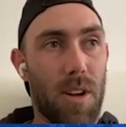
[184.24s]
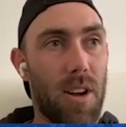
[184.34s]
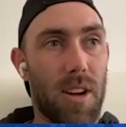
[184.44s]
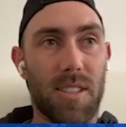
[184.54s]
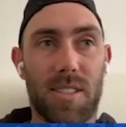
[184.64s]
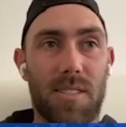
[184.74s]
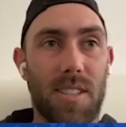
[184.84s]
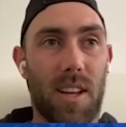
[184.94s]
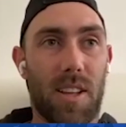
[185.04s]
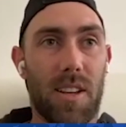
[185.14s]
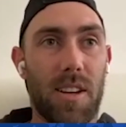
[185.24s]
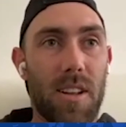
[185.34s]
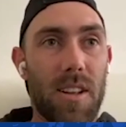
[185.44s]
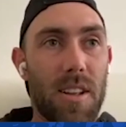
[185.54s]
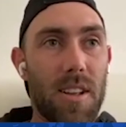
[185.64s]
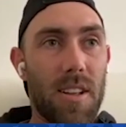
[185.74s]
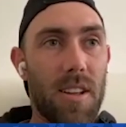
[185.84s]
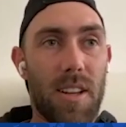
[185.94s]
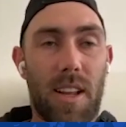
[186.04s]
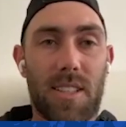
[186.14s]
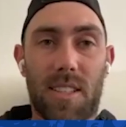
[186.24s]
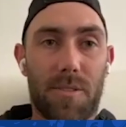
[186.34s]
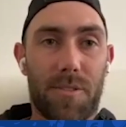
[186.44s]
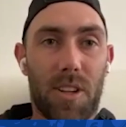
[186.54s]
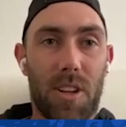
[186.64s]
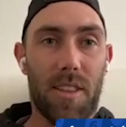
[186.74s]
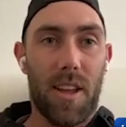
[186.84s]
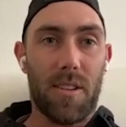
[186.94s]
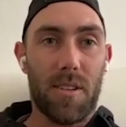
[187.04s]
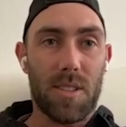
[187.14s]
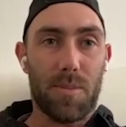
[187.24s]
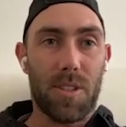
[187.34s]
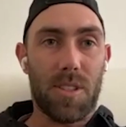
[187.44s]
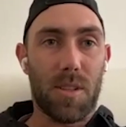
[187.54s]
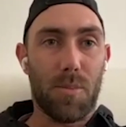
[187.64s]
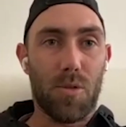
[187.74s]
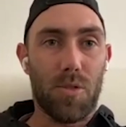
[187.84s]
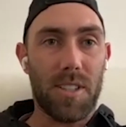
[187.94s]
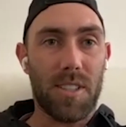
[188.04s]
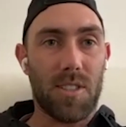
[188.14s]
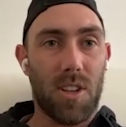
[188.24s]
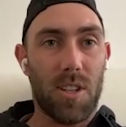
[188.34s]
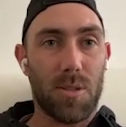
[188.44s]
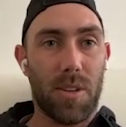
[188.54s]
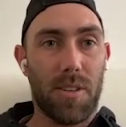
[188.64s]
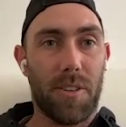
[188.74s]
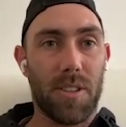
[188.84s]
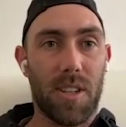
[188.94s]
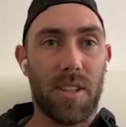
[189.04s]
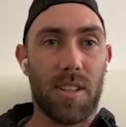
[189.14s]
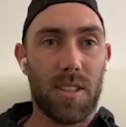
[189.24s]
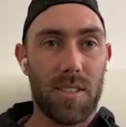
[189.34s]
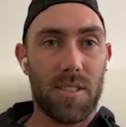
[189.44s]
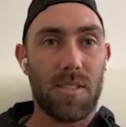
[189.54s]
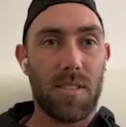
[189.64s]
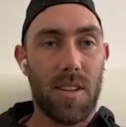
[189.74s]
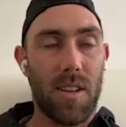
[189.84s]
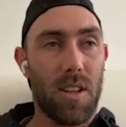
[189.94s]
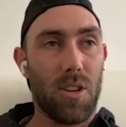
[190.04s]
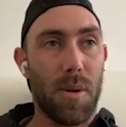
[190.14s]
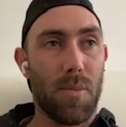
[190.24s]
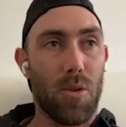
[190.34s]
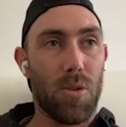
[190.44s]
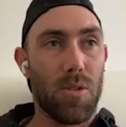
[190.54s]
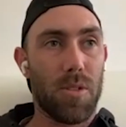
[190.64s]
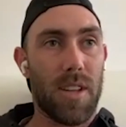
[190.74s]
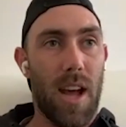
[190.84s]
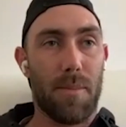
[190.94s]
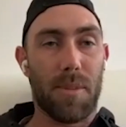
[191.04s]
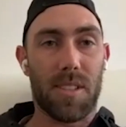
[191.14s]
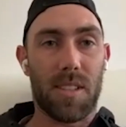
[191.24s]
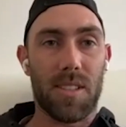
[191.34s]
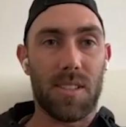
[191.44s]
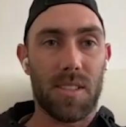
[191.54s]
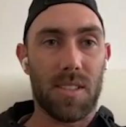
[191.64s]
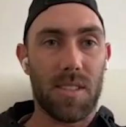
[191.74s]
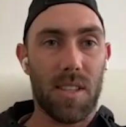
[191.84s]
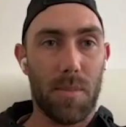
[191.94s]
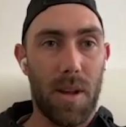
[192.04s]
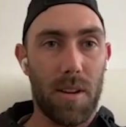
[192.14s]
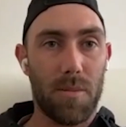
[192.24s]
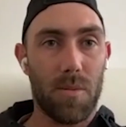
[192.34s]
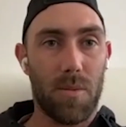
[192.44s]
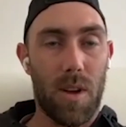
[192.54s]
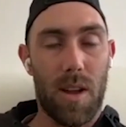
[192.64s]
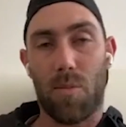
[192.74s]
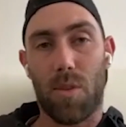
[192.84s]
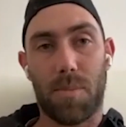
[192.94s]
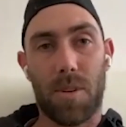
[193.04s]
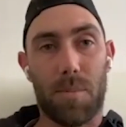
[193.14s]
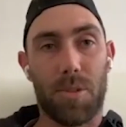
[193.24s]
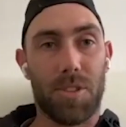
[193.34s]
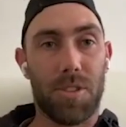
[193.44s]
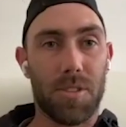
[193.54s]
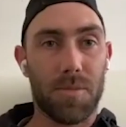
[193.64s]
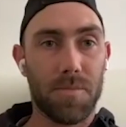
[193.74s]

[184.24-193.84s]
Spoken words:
I can tell you that it doesn't feel like that, I suppose, in the more recent times, where it feels like there's a little bit more calmness and consistency about what I'm going to produce.